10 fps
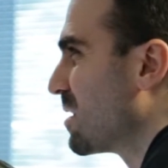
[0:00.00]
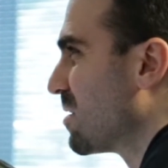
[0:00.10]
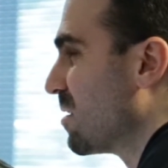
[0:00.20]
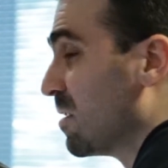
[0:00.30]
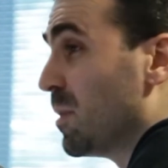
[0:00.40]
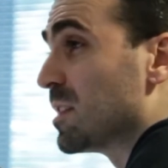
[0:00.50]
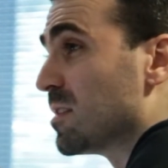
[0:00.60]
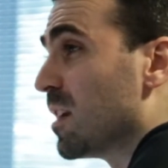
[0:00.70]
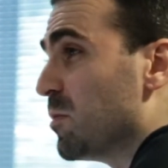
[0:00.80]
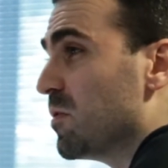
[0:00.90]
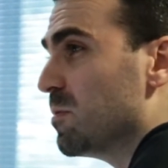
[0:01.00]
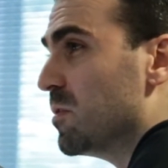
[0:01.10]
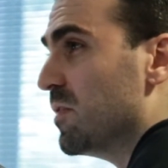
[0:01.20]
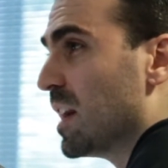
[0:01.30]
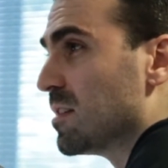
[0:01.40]
started about the time you
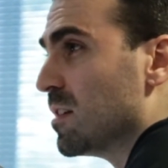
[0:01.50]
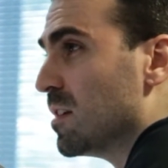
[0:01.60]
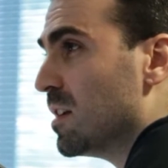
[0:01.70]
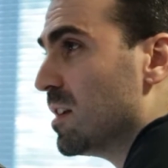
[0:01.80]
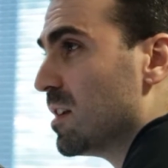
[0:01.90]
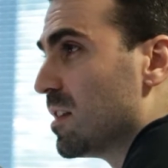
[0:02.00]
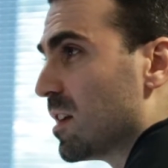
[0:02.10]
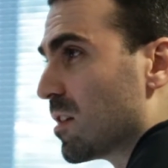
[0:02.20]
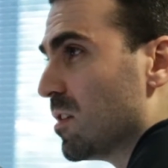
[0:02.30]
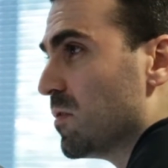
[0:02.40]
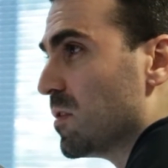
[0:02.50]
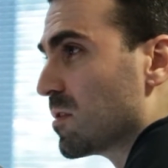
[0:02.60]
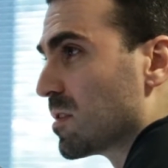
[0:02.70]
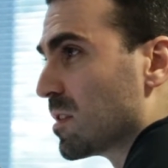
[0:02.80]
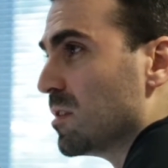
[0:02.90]
moved out there. Yeah. Like all the
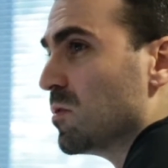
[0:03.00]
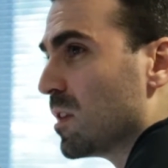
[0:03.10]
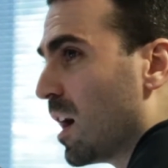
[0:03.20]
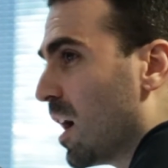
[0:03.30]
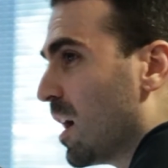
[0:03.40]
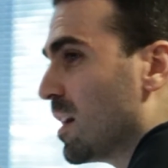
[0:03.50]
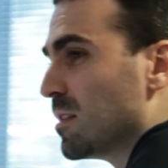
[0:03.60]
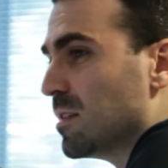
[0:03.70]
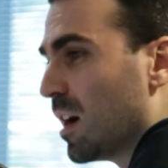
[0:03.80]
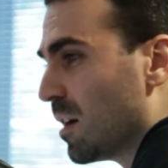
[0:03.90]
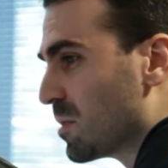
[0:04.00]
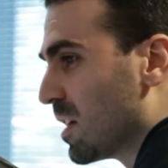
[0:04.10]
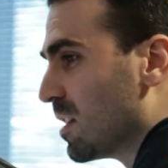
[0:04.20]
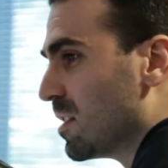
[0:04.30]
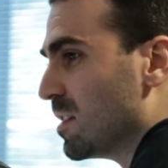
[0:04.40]
folks like you and I, Dom
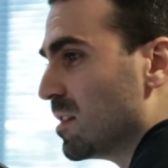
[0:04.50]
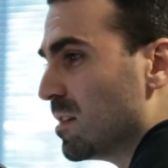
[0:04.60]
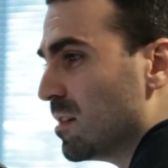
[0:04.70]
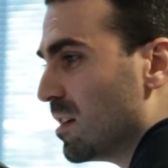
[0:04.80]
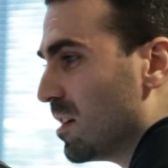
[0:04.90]
Kennedy,